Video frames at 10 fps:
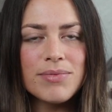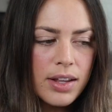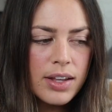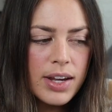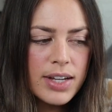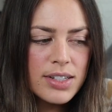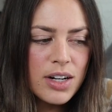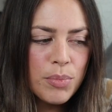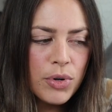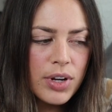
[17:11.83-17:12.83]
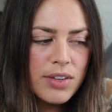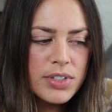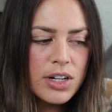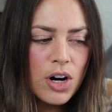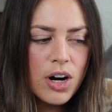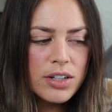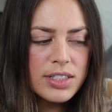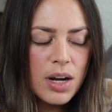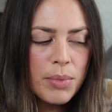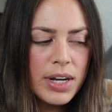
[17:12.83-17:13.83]
I think he has a couple gifts and cards
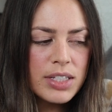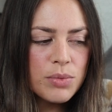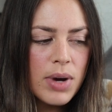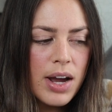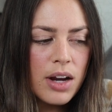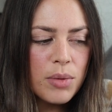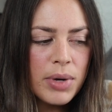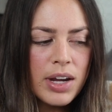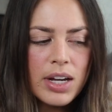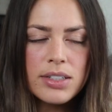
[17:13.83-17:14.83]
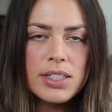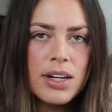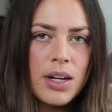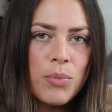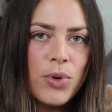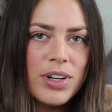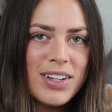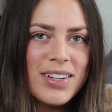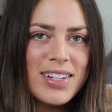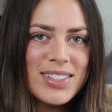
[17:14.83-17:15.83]
coming his way. I know my aunt sent him one
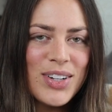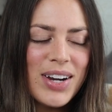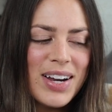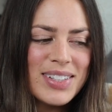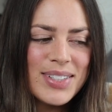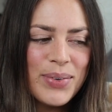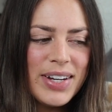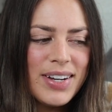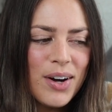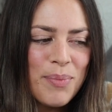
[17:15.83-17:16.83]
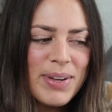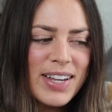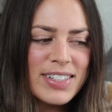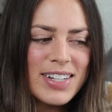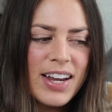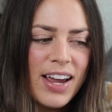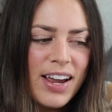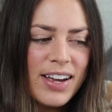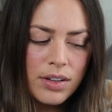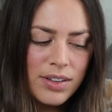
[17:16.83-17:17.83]
yesterday, so we need to open that
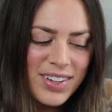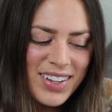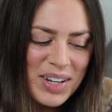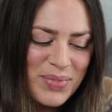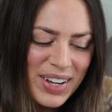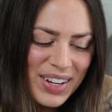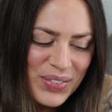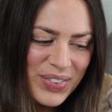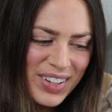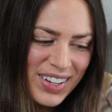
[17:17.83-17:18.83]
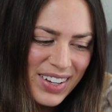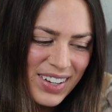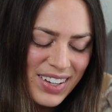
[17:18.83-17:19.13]
today. Hi, baby.